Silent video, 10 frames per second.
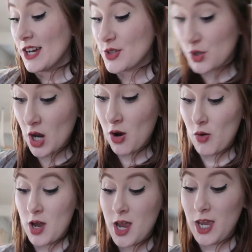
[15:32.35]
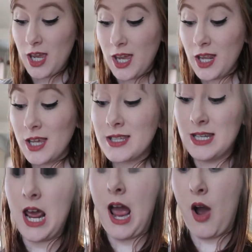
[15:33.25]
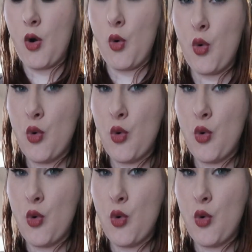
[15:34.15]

So, it is now